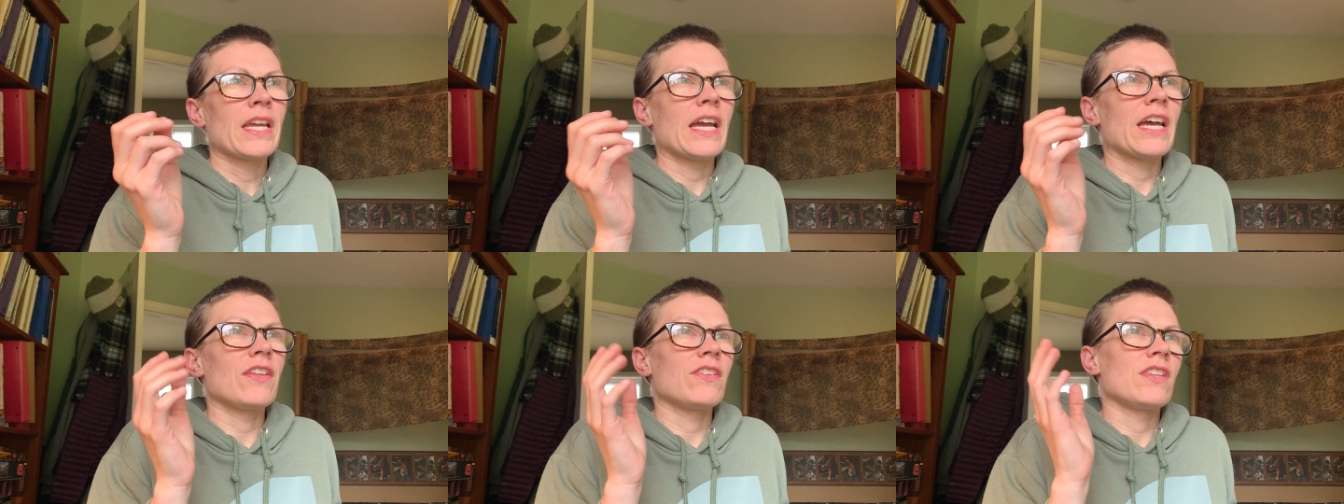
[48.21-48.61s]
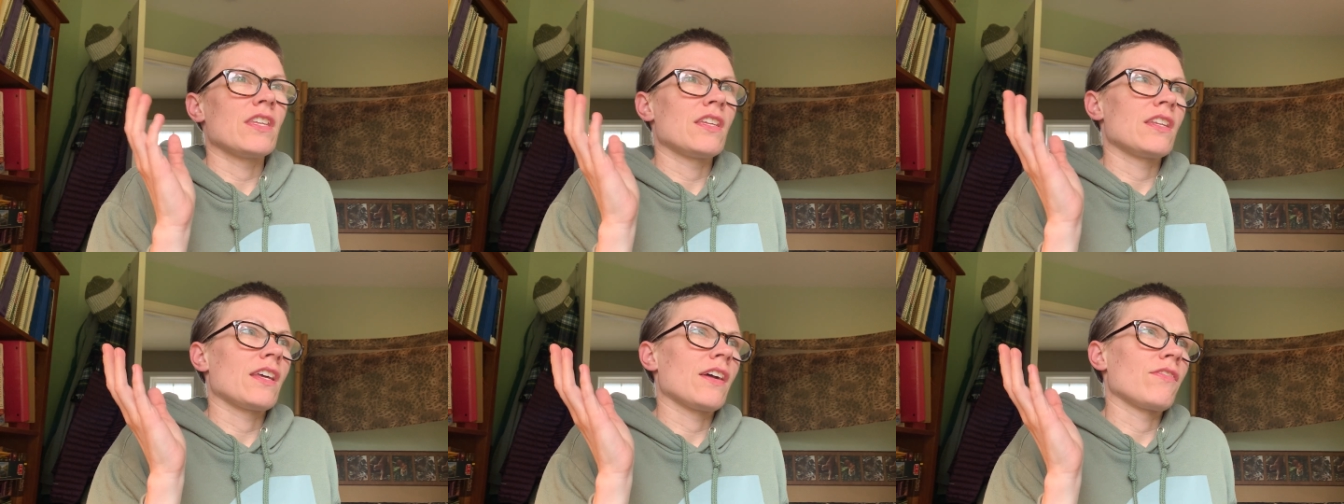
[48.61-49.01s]
And
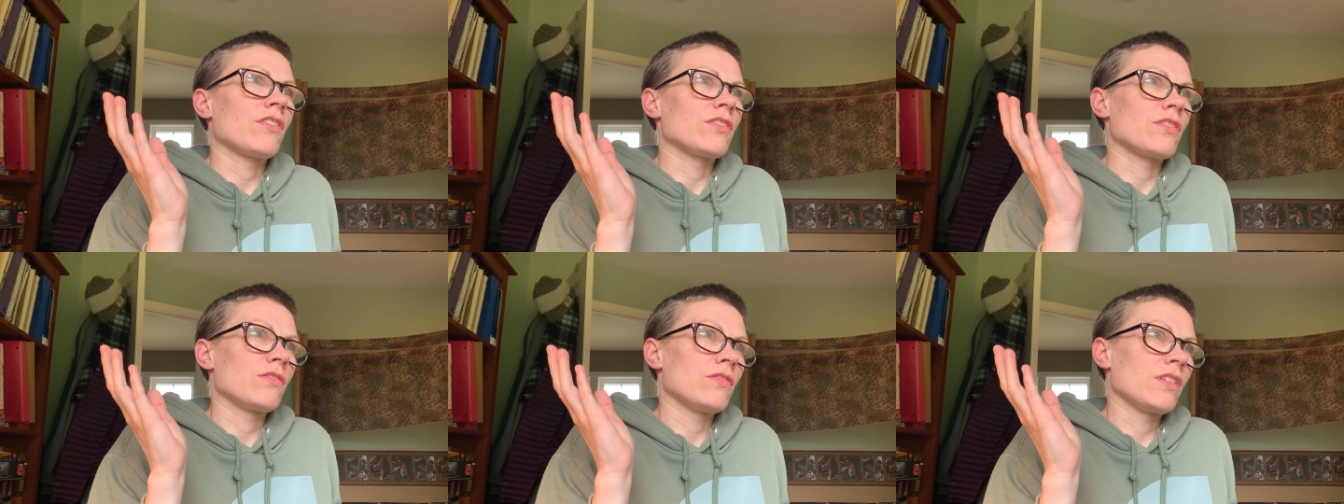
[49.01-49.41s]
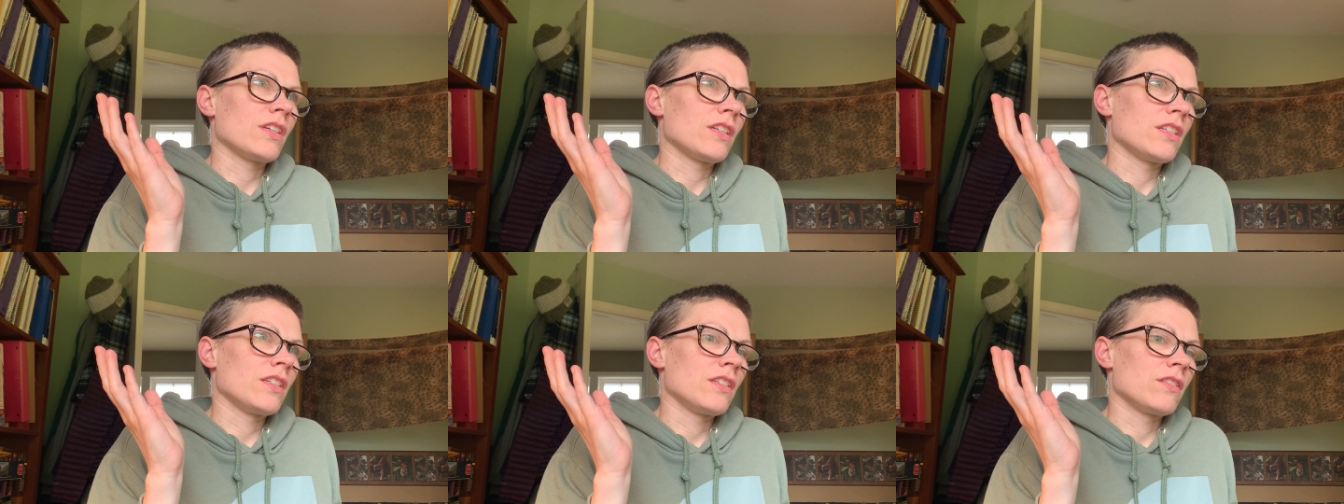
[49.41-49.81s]
then I've also
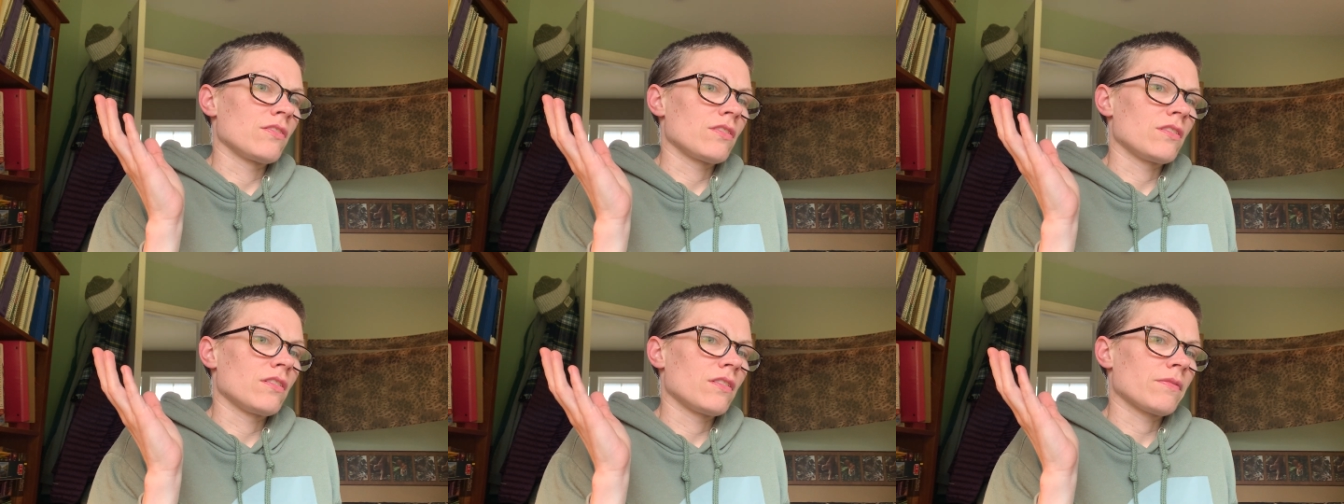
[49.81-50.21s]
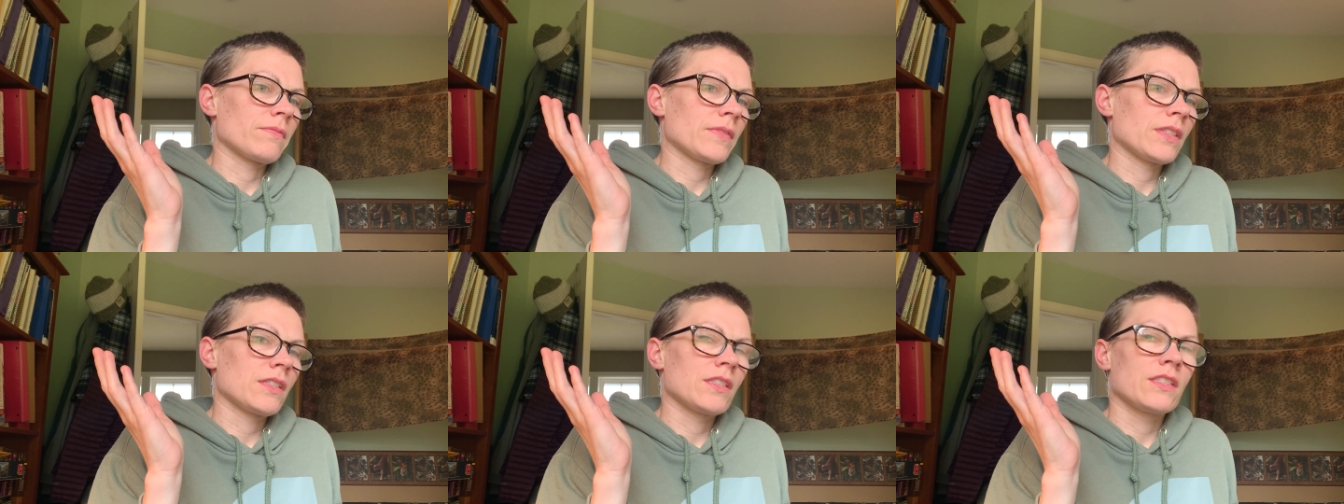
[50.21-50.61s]
done
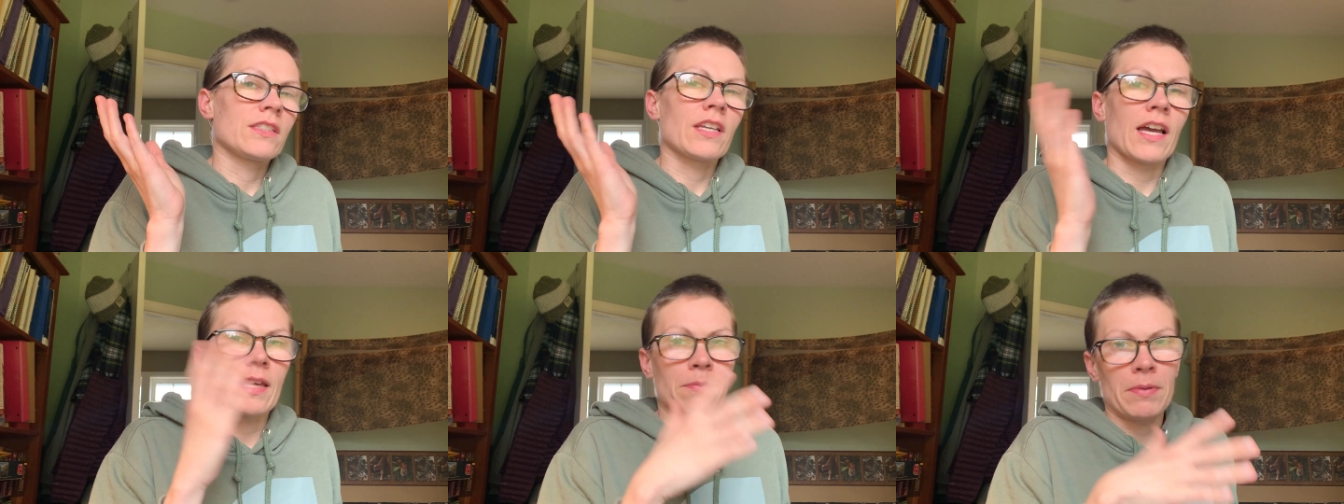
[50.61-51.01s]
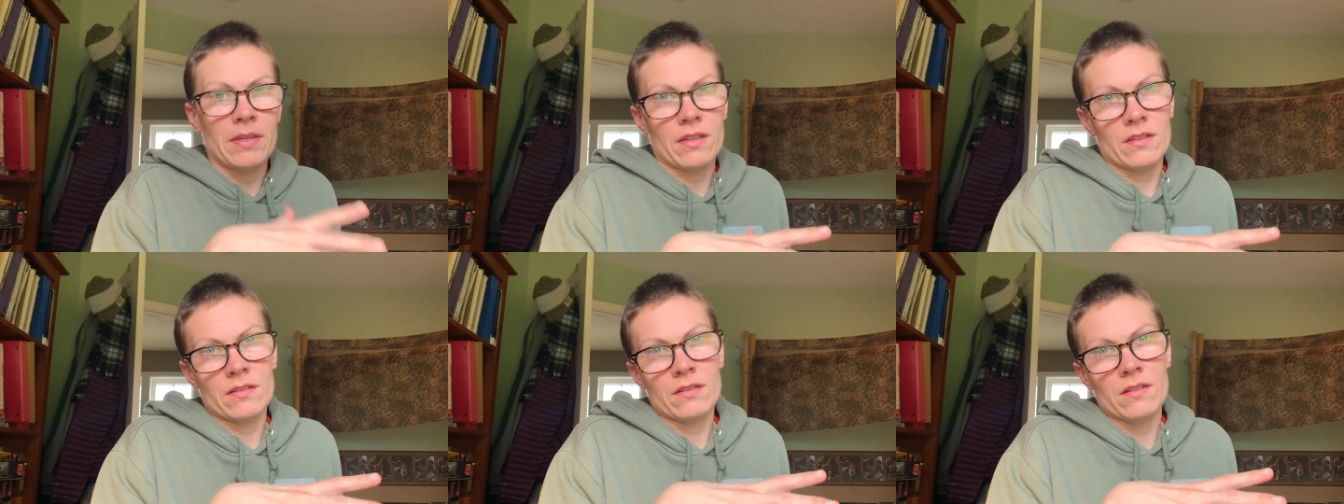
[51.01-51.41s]

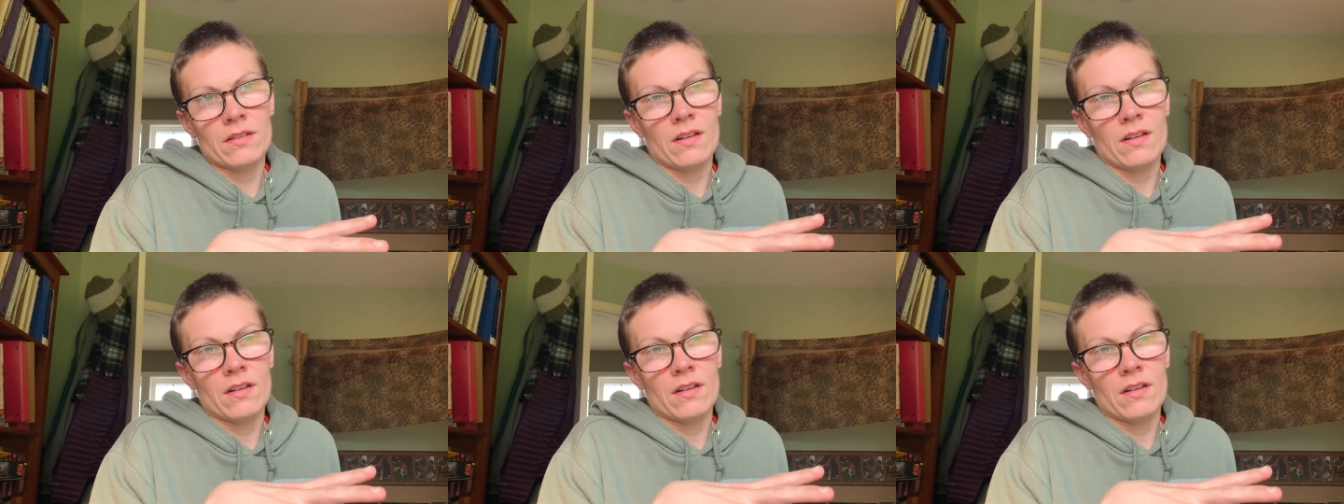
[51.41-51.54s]
typing